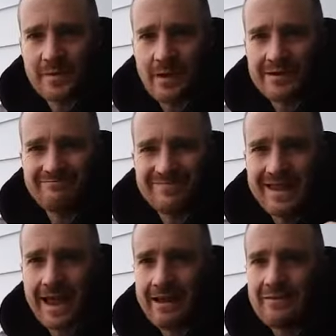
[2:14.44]
I
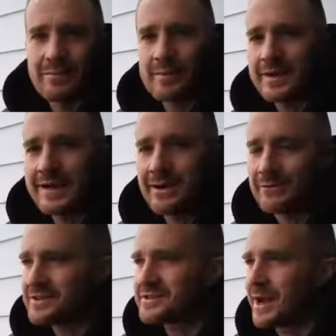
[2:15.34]
haven't been picking
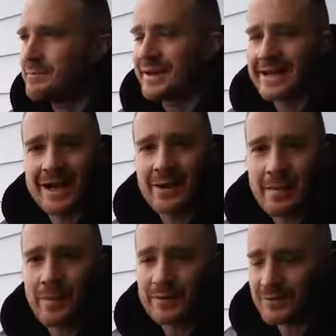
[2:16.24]
out this time but I can't
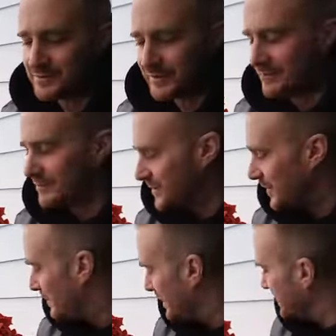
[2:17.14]
remember what those flavors
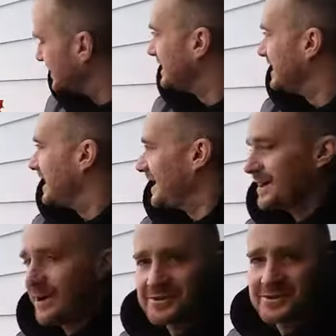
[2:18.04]
are but uh,
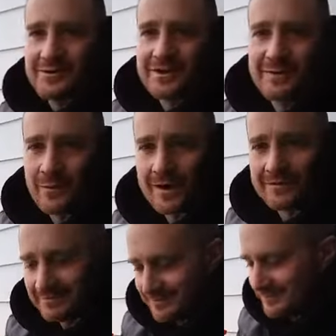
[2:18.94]
I'll still give you what